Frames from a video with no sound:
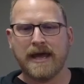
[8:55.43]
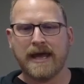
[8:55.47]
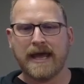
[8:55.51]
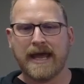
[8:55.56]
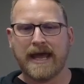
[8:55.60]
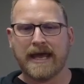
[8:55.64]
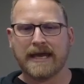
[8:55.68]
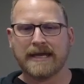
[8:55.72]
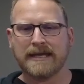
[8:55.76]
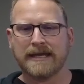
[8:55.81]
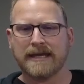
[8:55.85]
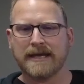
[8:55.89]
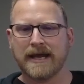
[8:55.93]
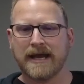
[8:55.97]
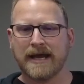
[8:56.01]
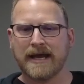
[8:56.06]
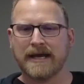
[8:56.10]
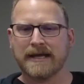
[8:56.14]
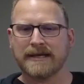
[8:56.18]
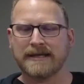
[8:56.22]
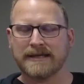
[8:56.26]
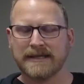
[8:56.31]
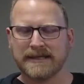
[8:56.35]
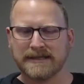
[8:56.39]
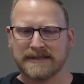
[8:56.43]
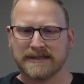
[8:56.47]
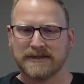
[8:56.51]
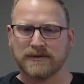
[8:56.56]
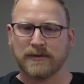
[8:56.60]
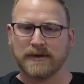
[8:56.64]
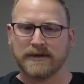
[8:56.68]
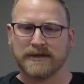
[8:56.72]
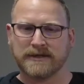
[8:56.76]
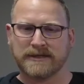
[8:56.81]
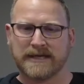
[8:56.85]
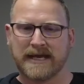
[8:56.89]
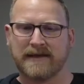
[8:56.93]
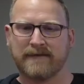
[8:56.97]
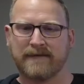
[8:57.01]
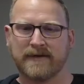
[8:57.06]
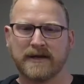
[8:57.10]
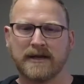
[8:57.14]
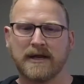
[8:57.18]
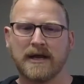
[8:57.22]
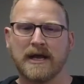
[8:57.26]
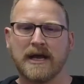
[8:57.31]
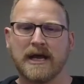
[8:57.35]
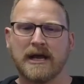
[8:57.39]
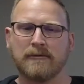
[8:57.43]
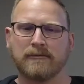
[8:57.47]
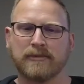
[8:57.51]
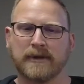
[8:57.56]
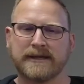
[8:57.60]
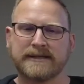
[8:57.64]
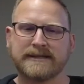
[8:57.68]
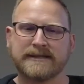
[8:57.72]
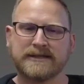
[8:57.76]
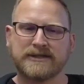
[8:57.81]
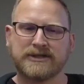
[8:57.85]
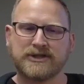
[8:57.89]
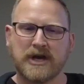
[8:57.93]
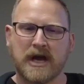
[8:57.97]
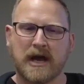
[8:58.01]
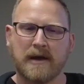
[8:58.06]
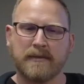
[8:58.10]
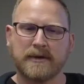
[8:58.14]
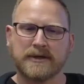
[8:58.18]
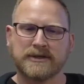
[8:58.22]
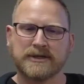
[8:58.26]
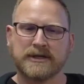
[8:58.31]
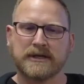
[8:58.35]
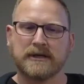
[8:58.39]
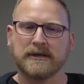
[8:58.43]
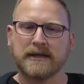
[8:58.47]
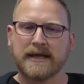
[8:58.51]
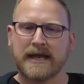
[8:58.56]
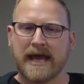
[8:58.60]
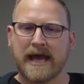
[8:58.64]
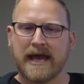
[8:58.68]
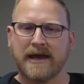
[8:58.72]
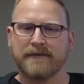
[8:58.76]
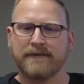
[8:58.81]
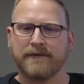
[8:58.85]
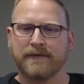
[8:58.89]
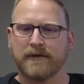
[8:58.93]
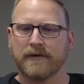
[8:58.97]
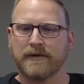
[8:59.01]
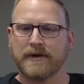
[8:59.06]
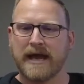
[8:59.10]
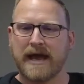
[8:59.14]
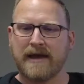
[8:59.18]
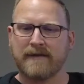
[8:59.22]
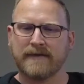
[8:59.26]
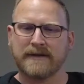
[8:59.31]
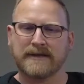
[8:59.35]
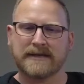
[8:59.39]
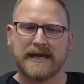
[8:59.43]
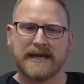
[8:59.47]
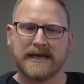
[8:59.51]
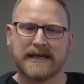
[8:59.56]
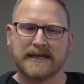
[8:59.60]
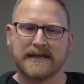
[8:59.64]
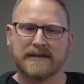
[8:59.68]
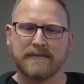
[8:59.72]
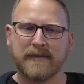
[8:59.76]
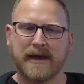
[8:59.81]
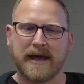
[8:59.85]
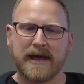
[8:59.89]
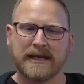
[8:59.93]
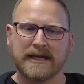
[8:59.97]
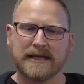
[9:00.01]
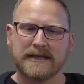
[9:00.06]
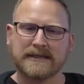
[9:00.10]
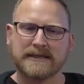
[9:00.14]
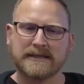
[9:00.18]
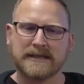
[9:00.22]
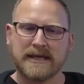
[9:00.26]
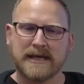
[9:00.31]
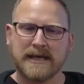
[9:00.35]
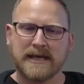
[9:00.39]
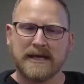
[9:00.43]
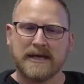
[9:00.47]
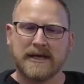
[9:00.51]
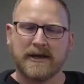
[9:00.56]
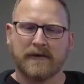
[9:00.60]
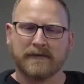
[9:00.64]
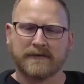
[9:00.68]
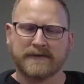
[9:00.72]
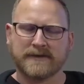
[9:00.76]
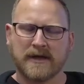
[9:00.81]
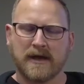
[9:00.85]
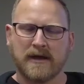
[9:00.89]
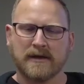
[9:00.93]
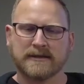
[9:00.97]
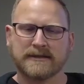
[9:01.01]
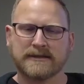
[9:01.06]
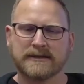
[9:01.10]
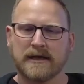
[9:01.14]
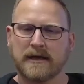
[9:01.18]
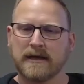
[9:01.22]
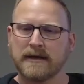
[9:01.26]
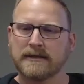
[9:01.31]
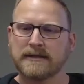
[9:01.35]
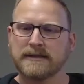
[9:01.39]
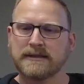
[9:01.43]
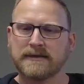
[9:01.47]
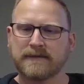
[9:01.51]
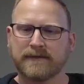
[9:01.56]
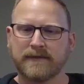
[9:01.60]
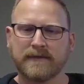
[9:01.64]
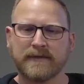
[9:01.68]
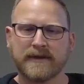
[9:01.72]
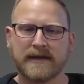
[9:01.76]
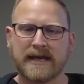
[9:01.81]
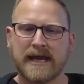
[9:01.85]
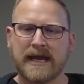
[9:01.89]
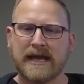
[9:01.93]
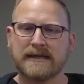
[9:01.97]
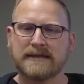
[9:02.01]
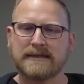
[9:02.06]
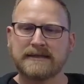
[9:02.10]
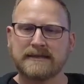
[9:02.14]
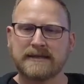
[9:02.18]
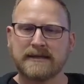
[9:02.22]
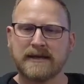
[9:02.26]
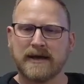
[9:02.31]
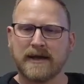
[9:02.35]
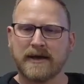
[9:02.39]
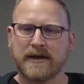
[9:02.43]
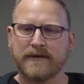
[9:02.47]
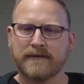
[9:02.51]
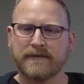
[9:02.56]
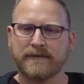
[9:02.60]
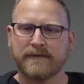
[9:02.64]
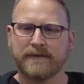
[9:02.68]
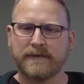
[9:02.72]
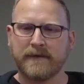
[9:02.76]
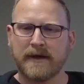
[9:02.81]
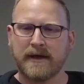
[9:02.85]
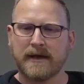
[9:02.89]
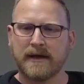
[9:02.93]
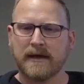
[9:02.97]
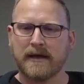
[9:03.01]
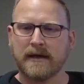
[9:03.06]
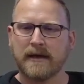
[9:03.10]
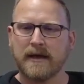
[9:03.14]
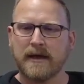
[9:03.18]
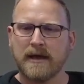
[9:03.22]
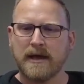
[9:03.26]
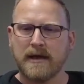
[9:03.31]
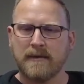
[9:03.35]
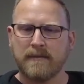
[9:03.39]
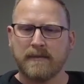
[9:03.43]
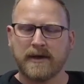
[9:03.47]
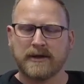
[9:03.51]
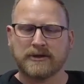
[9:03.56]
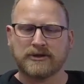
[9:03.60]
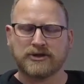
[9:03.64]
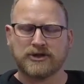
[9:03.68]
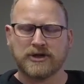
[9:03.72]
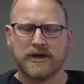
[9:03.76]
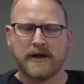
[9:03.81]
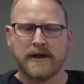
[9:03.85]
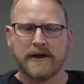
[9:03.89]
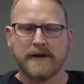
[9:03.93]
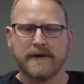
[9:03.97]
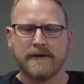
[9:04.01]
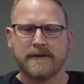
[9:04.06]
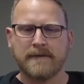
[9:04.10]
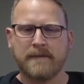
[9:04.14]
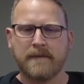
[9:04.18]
and this is when David blesses Jabesh Gilead for having taken the bodies of Saul's sons from the gates of Beth Shan.